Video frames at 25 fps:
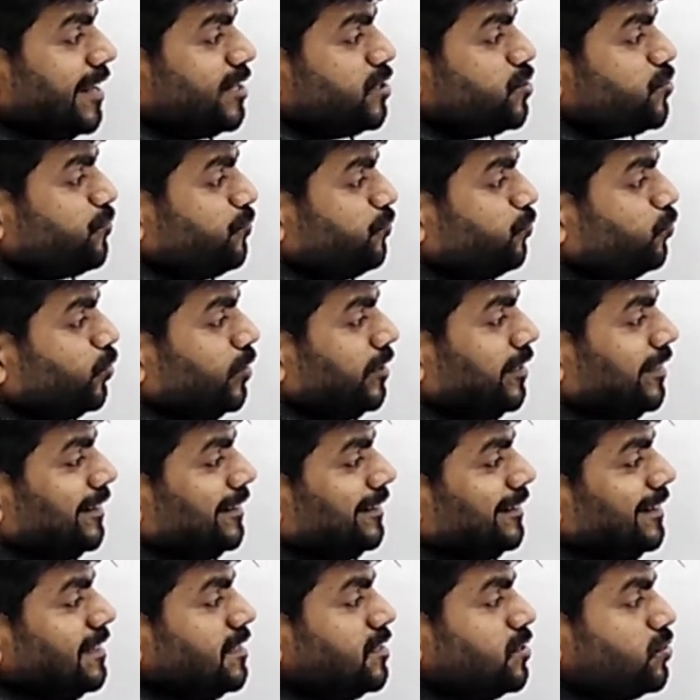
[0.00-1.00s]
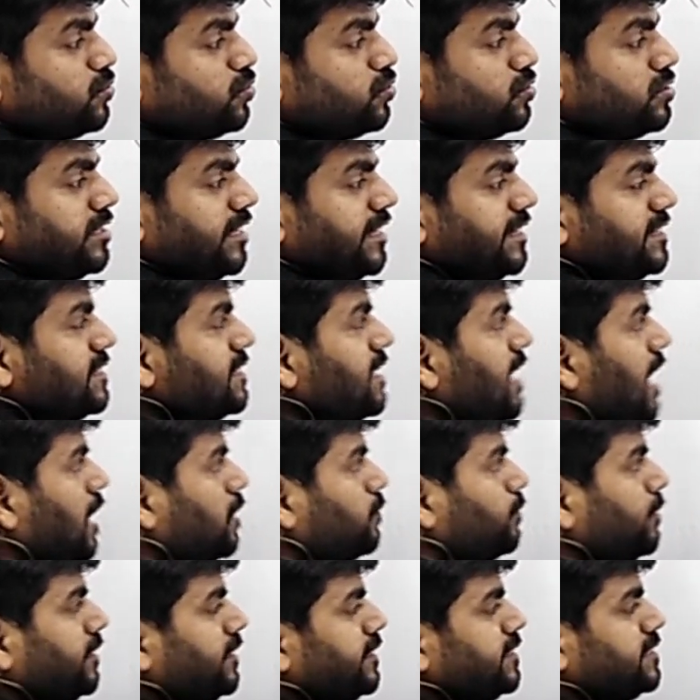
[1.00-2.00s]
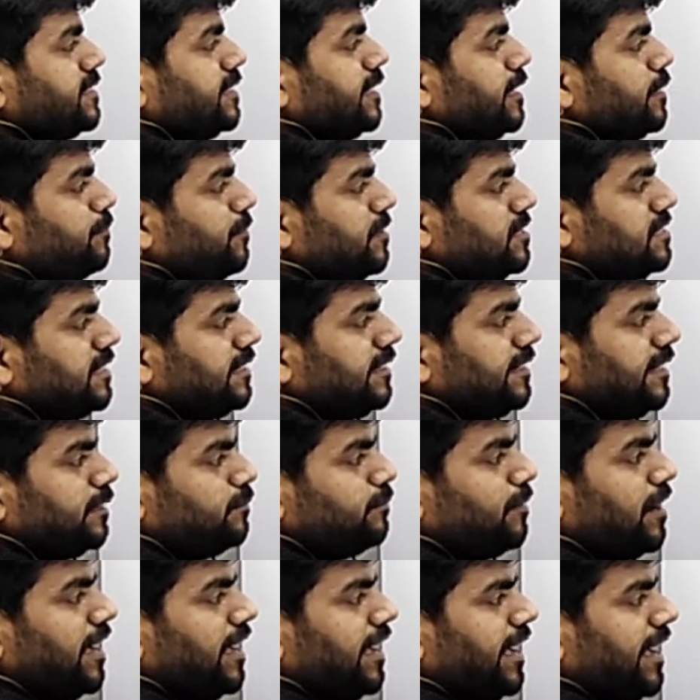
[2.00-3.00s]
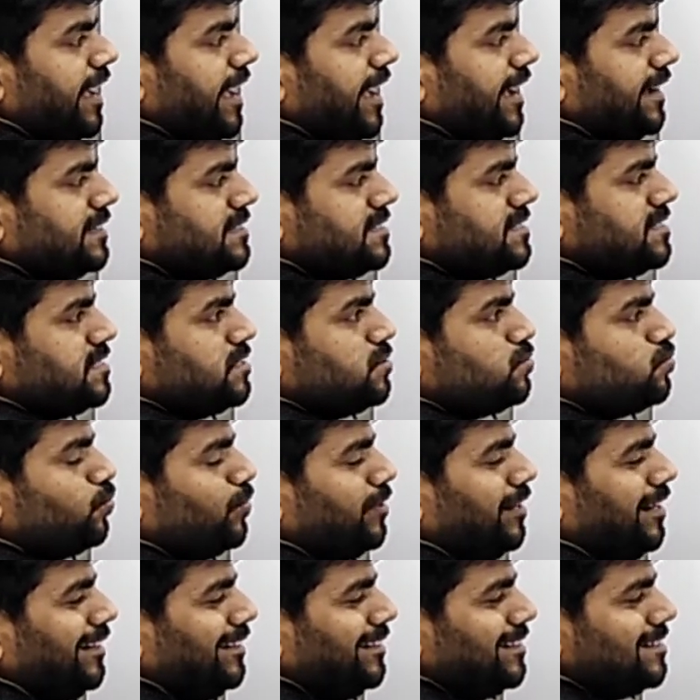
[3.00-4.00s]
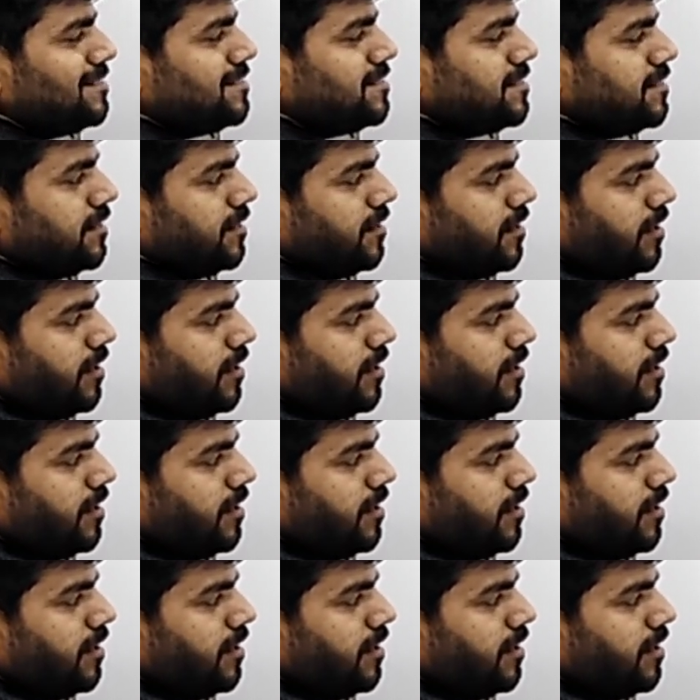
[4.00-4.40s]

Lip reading: H14. So 6 carbon is represented by hex. So it is